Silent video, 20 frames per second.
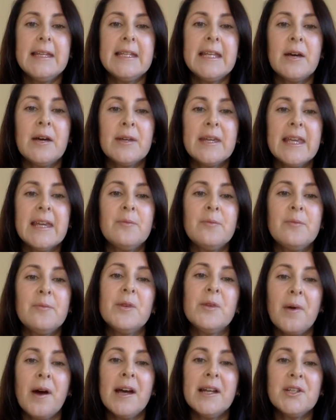Now again,
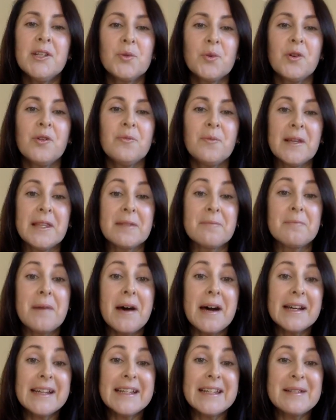with my 12-month
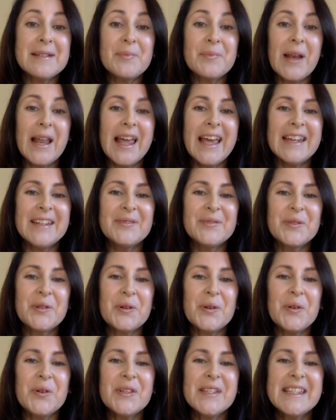marketing plan, of
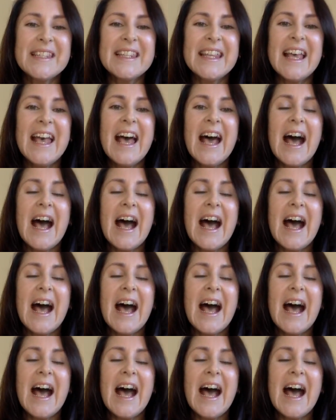course,